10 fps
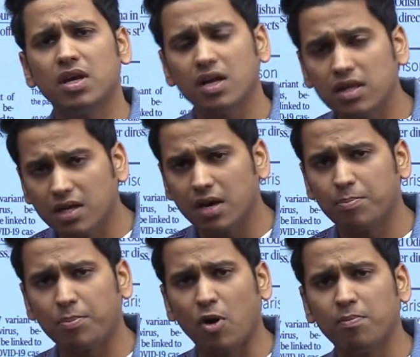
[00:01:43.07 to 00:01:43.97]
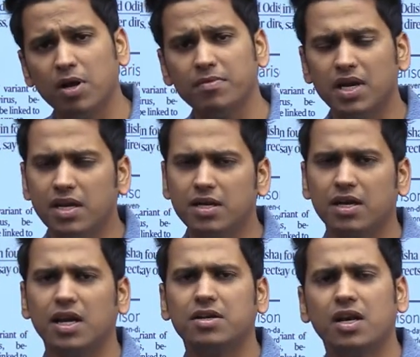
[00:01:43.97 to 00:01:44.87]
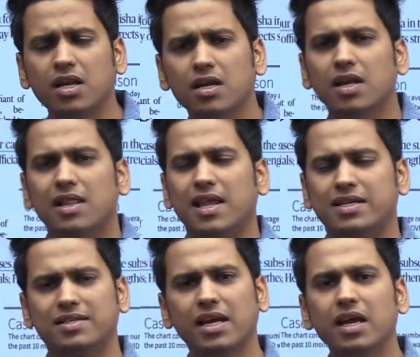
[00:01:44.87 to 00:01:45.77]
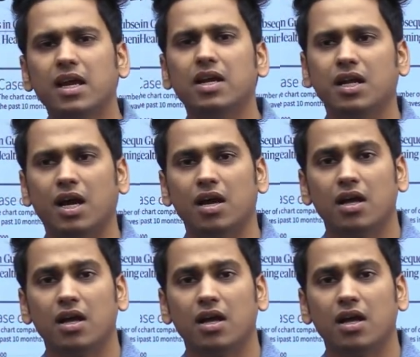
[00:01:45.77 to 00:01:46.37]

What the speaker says: the problem it created in, let's say, India,